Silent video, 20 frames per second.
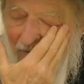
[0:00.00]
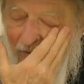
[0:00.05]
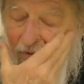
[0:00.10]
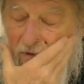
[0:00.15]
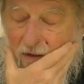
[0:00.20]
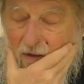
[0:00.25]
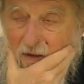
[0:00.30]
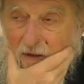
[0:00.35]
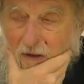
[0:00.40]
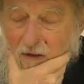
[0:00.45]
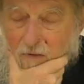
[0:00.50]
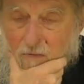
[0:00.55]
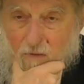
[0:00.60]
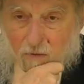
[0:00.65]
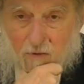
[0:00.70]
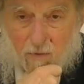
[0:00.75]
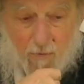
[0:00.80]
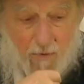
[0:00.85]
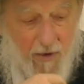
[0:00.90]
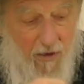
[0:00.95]
from, and
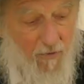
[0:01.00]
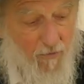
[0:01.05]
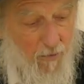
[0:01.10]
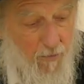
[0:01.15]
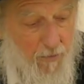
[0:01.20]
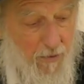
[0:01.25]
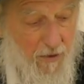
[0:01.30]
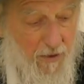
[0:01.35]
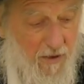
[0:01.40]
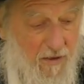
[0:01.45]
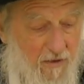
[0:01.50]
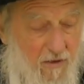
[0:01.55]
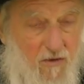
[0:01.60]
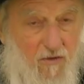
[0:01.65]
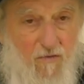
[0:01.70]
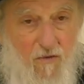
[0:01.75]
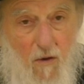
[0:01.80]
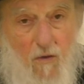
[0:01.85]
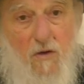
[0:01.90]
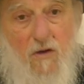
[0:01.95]
from the medieval period
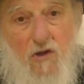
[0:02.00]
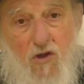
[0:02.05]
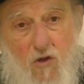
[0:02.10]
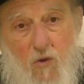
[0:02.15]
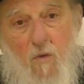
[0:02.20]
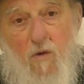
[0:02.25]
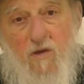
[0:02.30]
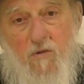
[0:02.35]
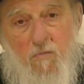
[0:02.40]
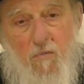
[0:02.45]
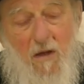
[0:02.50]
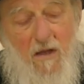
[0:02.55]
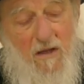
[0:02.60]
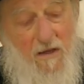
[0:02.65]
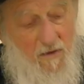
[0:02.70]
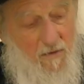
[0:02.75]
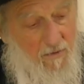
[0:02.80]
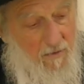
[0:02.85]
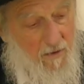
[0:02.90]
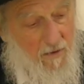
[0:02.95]
devoted to
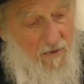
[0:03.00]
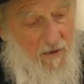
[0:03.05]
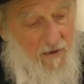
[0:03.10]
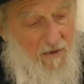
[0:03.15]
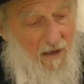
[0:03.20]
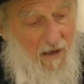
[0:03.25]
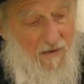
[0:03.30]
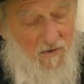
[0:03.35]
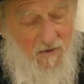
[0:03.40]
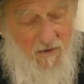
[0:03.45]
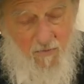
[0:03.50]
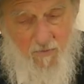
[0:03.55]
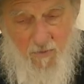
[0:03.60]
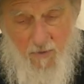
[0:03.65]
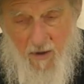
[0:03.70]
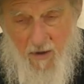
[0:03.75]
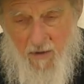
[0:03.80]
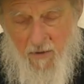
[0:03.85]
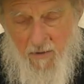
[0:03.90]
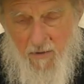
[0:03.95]
explaining the text of
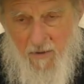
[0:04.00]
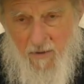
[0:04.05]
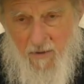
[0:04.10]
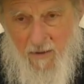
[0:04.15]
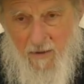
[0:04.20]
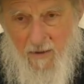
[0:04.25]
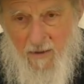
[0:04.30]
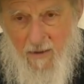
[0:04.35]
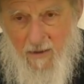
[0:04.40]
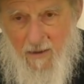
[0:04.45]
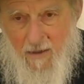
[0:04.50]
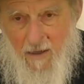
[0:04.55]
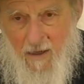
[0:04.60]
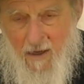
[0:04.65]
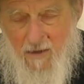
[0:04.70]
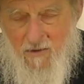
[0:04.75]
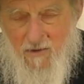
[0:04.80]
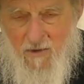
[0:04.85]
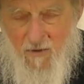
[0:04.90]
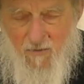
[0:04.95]
prayer,
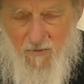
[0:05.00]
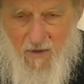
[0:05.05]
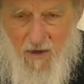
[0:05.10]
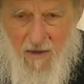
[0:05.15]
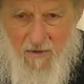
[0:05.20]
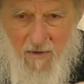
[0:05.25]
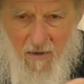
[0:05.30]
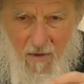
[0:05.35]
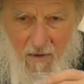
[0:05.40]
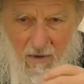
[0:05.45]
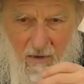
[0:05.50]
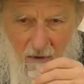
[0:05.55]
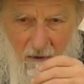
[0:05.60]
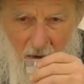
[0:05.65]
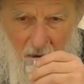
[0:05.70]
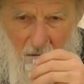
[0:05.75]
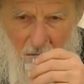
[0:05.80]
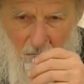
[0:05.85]
has a different idea here.